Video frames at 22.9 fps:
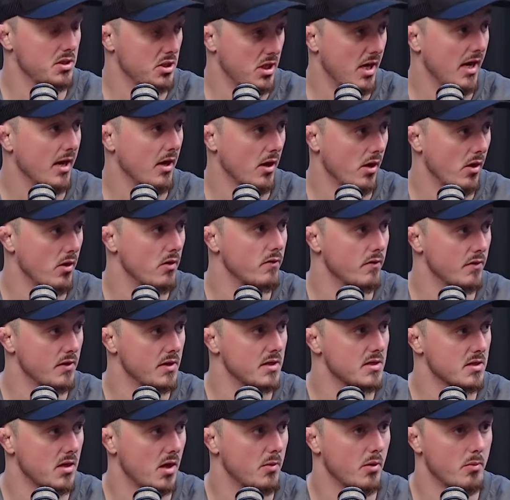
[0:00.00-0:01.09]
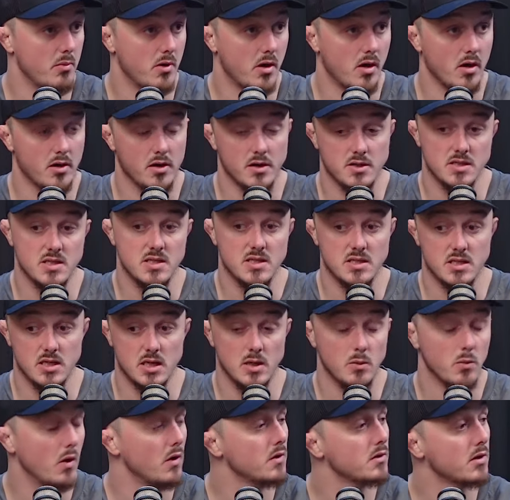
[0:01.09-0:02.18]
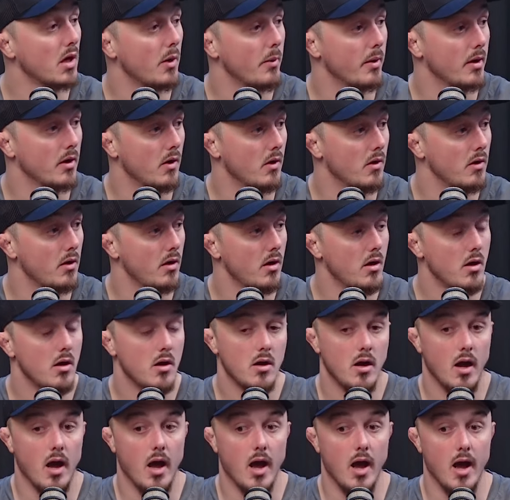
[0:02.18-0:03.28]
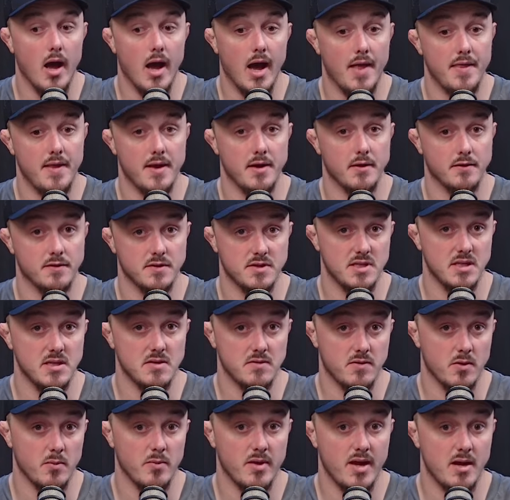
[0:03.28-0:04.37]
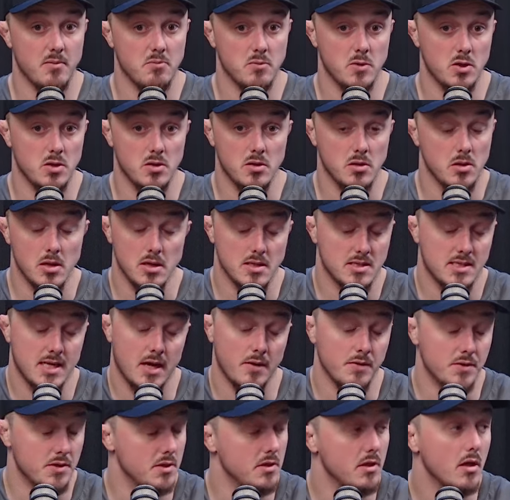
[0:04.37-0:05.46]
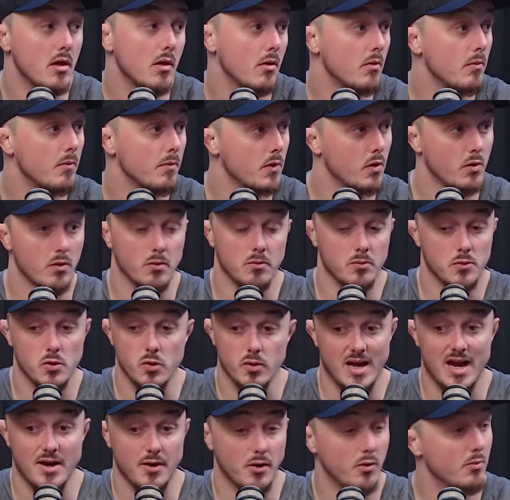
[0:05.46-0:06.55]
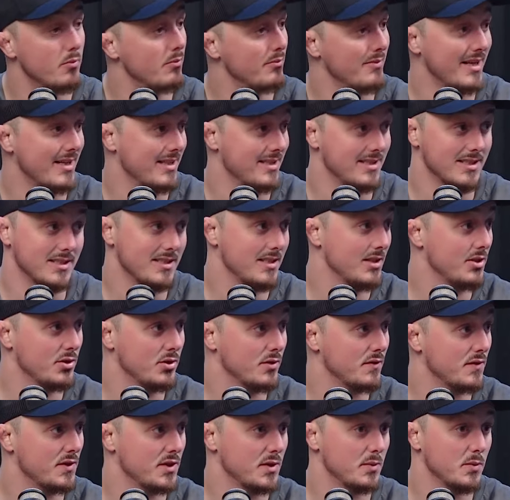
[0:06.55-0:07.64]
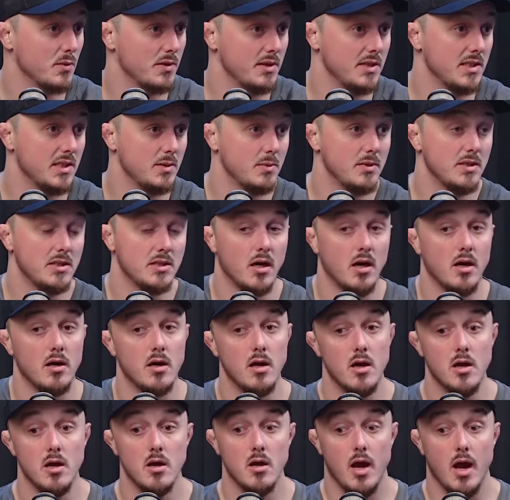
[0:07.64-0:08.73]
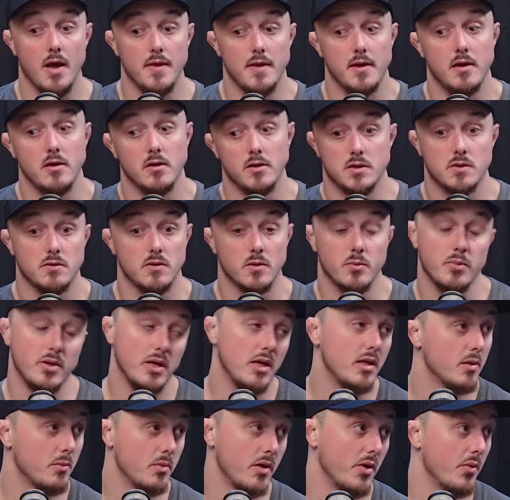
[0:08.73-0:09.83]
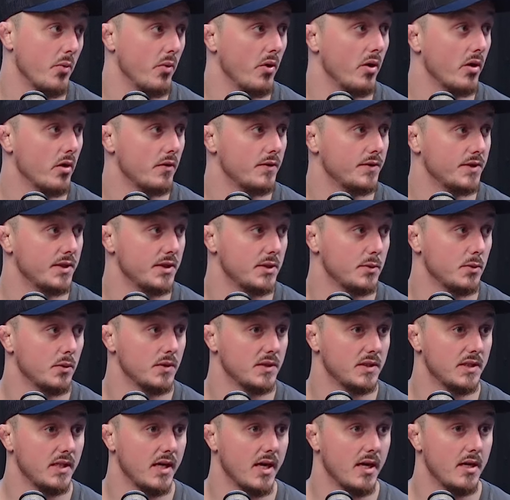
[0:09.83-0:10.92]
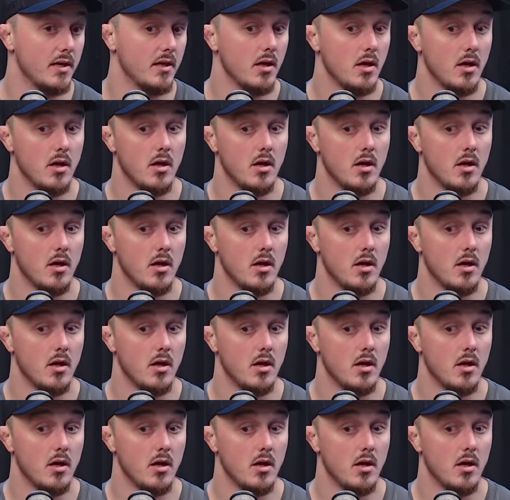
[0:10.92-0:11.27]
check over these type of markers and see what's going on. And then obviously from there, it's down to you. You're an adult, make the decision obviously on what needs to be done, and then look to repeat the blood work, obviously, towards the end.